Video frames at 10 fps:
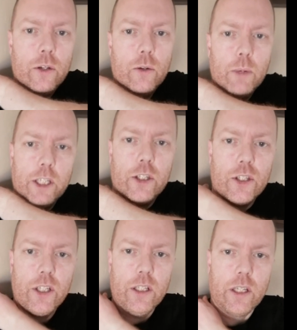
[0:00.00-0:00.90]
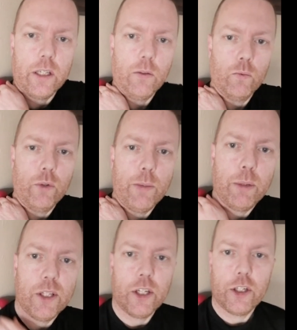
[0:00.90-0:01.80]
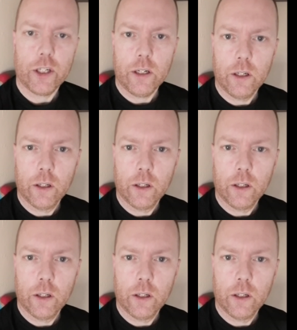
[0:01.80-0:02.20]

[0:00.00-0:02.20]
You might just need to reposition